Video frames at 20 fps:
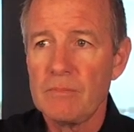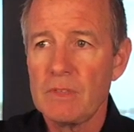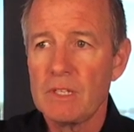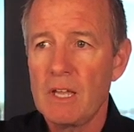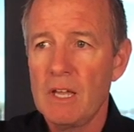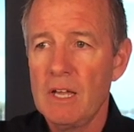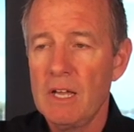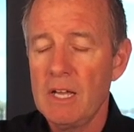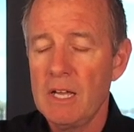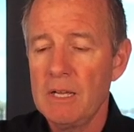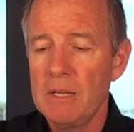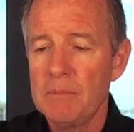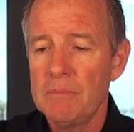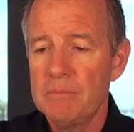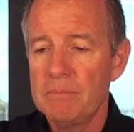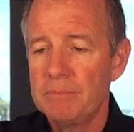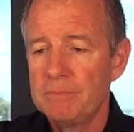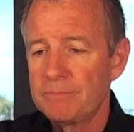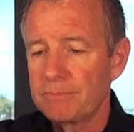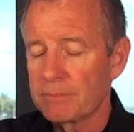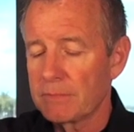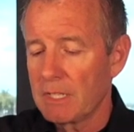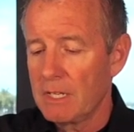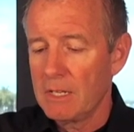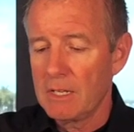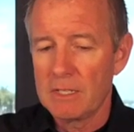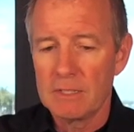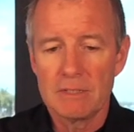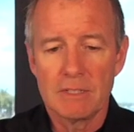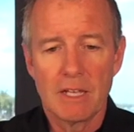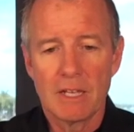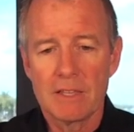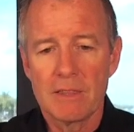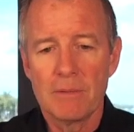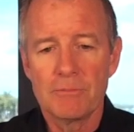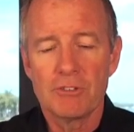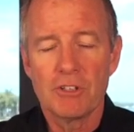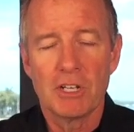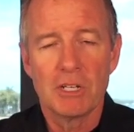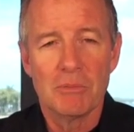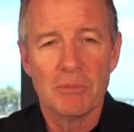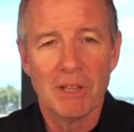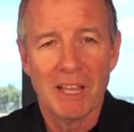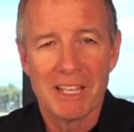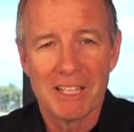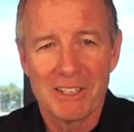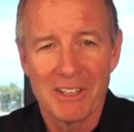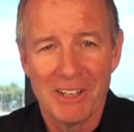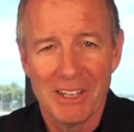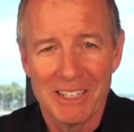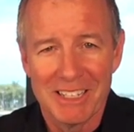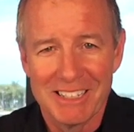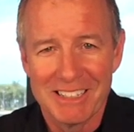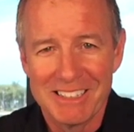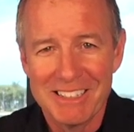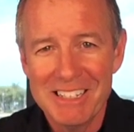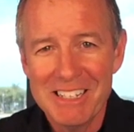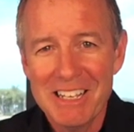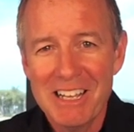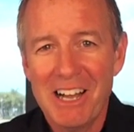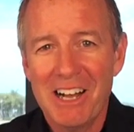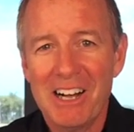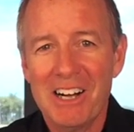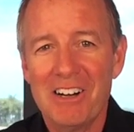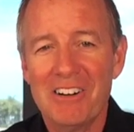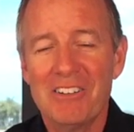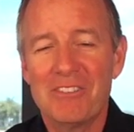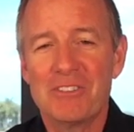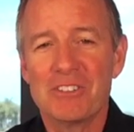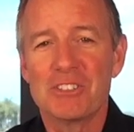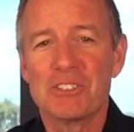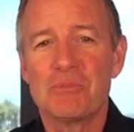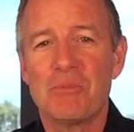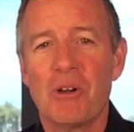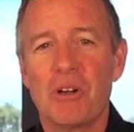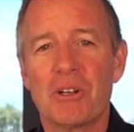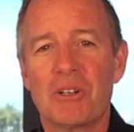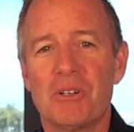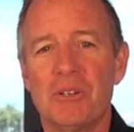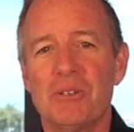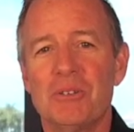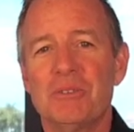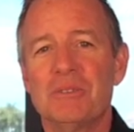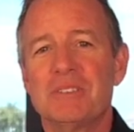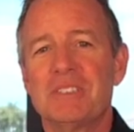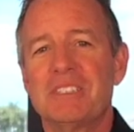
trying to blank on it for sparkle.